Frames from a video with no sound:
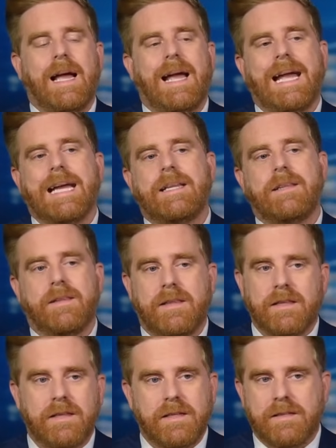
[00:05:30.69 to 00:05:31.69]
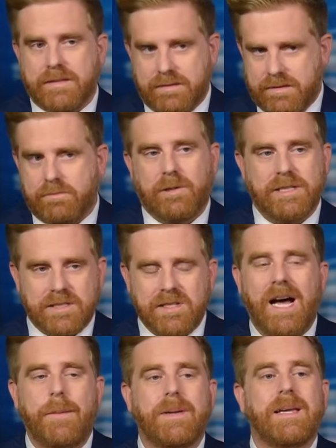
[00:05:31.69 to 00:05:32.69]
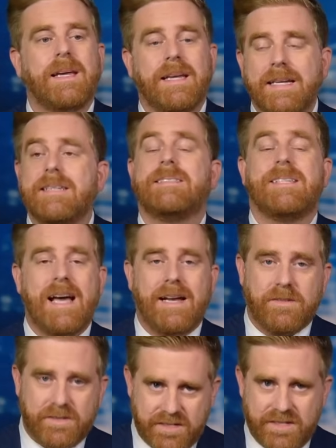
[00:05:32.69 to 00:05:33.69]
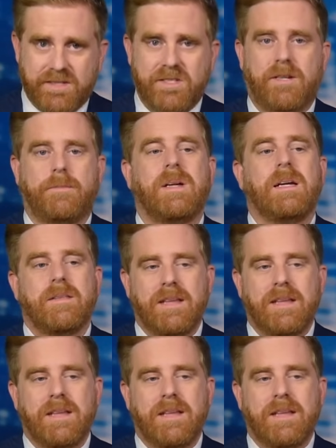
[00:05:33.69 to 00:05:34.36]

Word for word: And the, the, the, what's stopping it is that system,